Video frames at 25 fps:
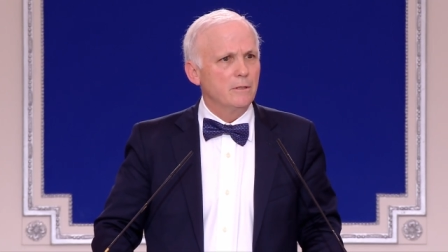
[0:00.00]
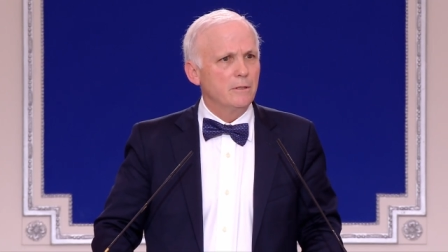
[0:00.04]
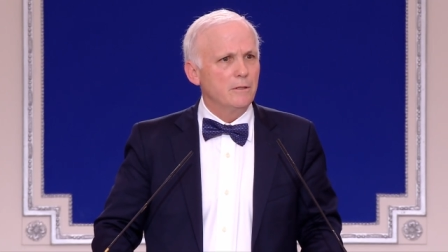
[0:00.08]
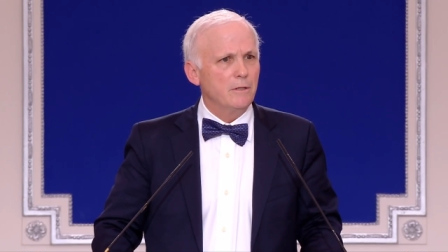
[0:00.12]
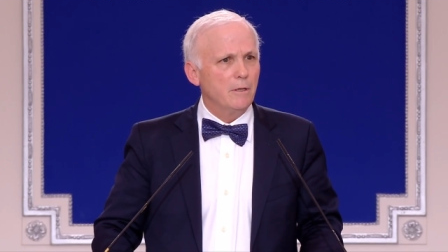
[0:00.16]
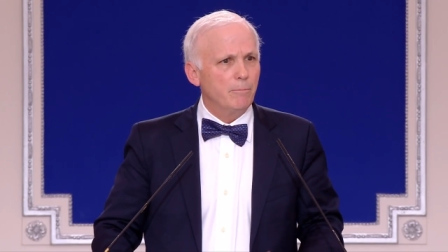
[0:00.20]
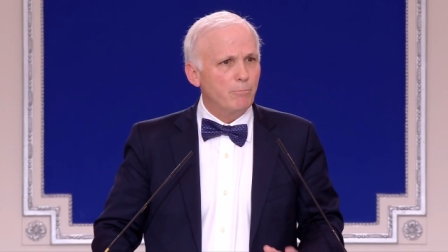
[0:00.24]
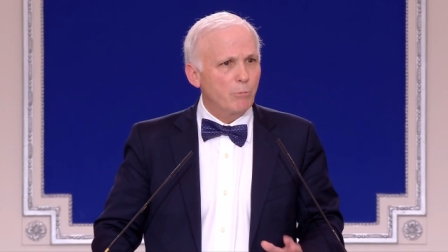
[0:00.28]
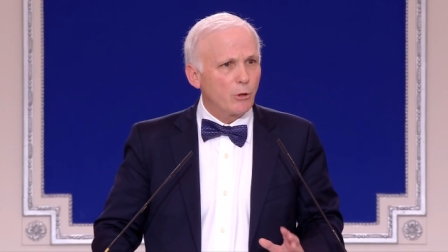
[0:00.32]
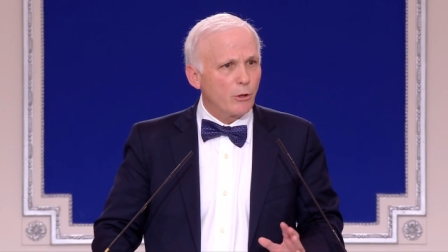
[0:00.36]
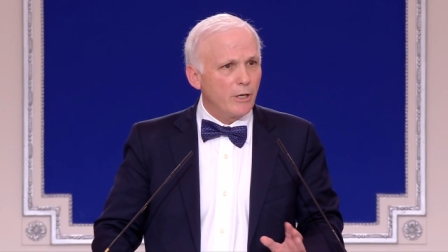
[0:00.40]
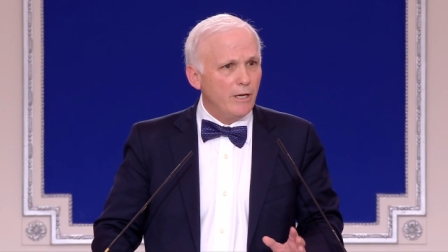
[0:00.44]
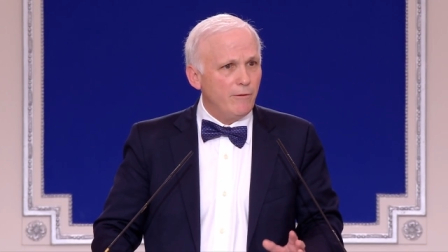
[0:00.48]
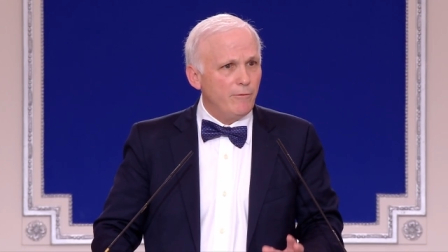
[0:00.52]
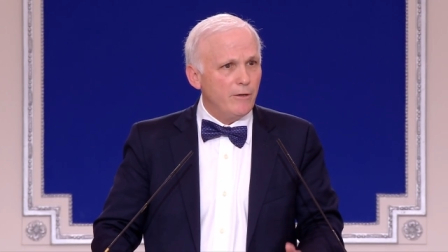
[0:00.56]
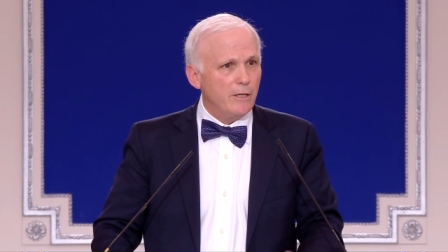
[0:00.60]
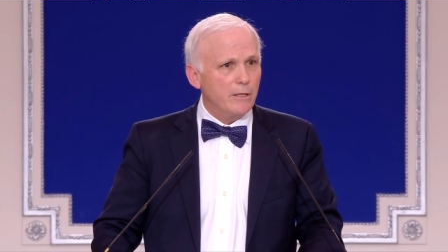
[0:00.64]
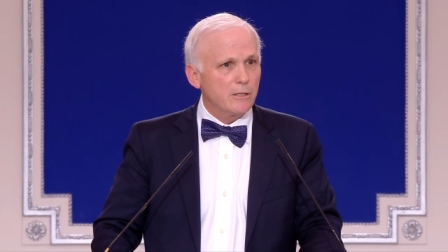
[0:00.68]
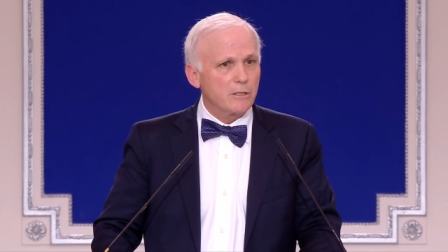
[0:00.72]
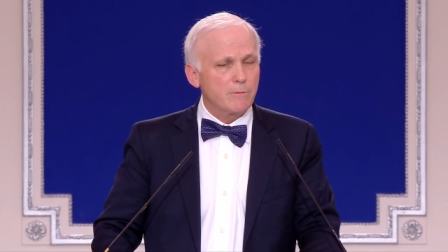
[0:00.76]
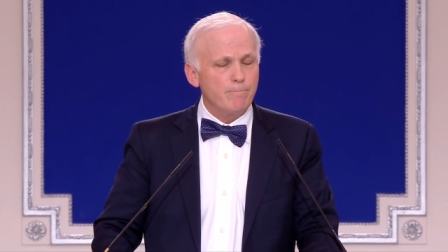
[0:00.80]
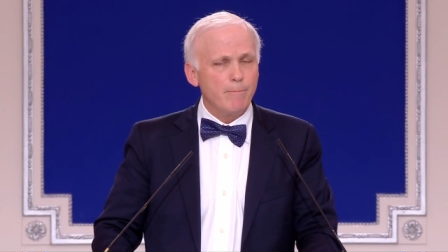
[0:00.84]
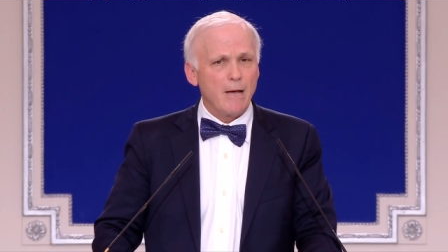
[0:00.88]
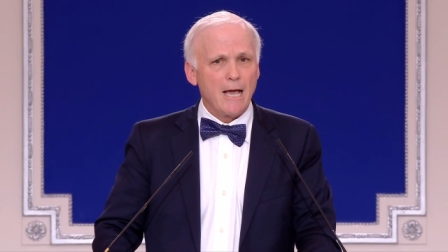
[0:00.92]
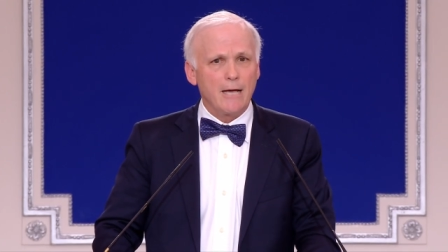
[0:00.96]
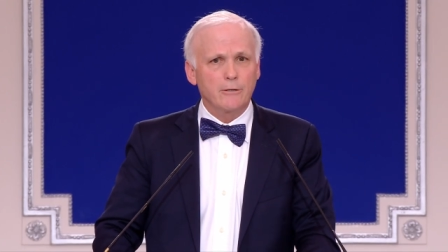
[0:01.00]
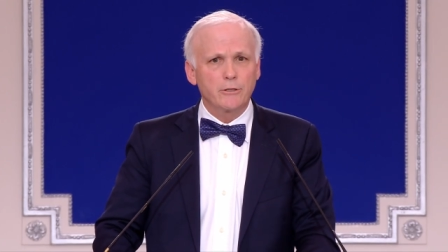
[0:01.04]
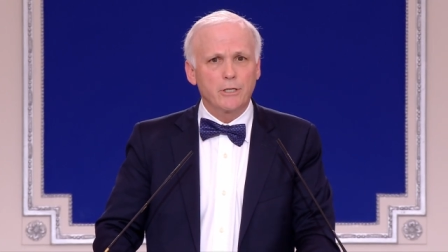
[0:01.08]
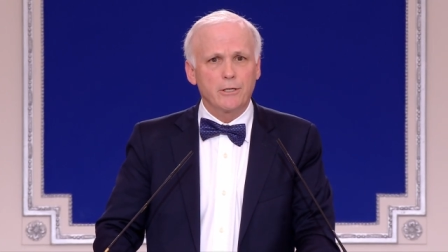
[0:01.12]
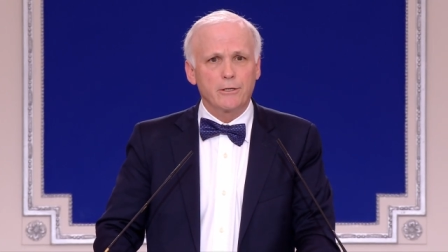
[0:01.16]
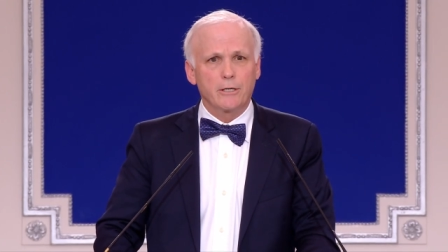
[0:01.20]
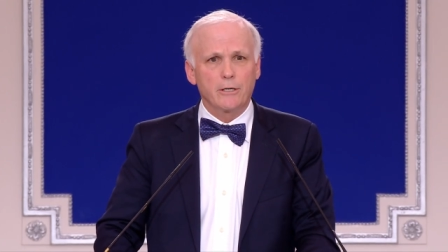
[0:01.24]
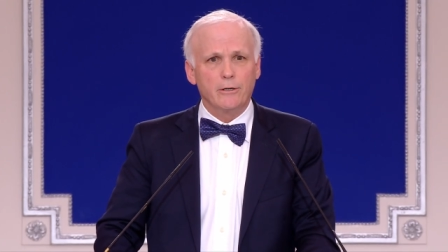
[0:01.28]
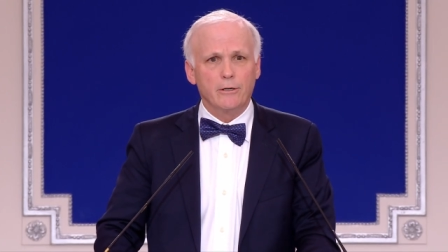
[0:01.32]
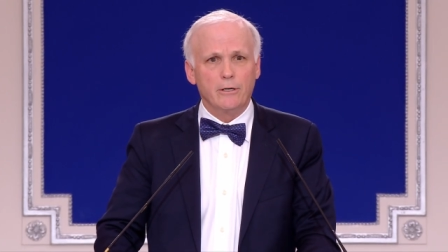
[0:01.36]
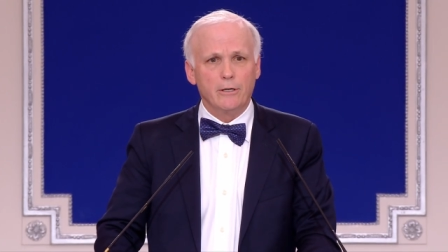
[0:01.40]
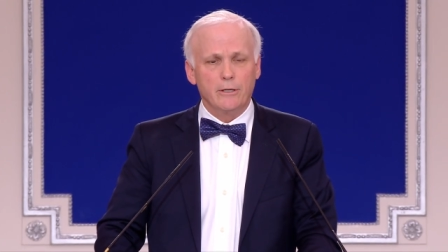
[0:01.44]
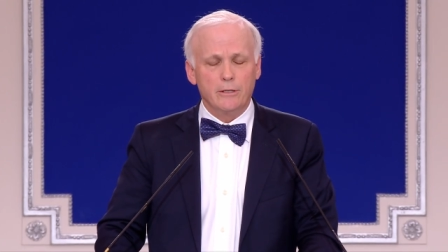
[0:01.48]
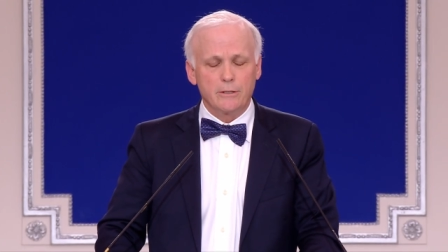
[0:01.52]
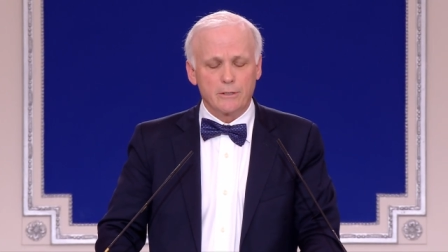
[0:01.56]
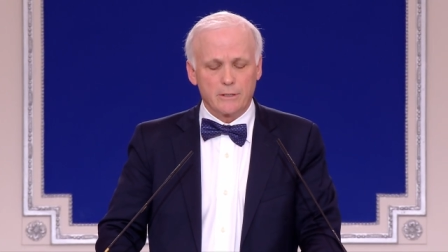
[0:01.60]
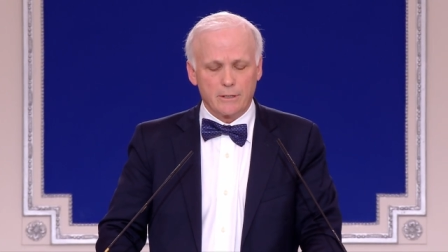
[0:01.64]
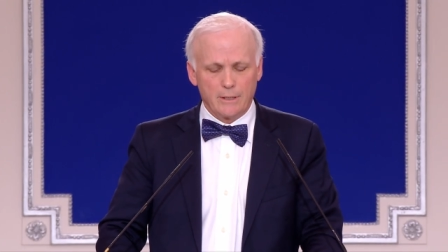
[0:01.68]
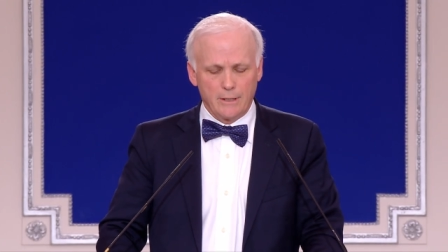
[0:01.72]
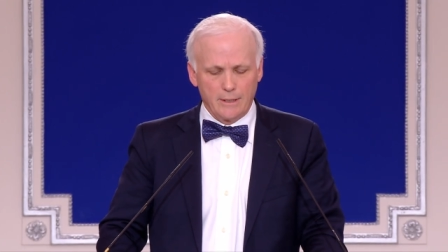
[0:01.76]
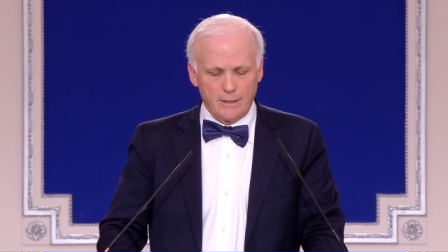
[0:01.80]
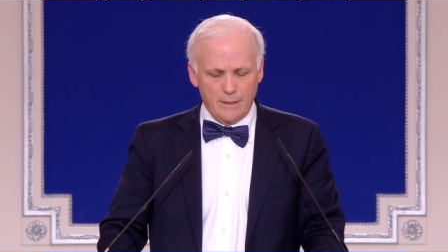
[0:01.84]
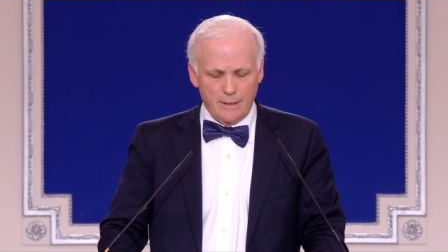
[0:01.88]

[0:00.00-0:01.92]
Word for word: the previous massacres,